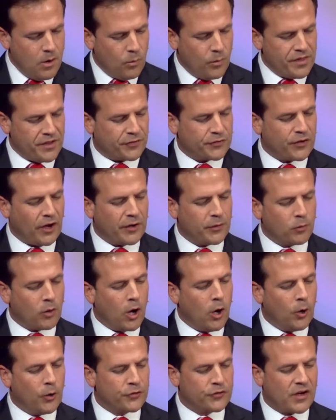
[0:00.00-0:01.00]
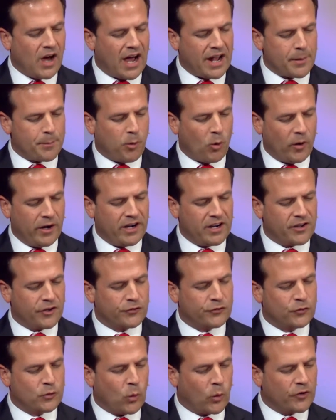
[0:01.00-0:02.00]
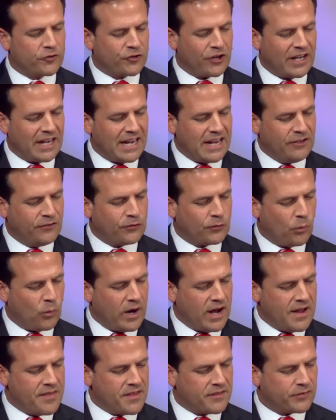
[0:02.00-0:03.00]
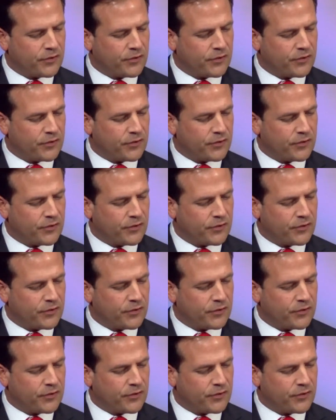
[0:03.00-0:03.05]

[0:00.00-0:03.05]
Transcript: When the sun rose, God appointed a scorching east wind.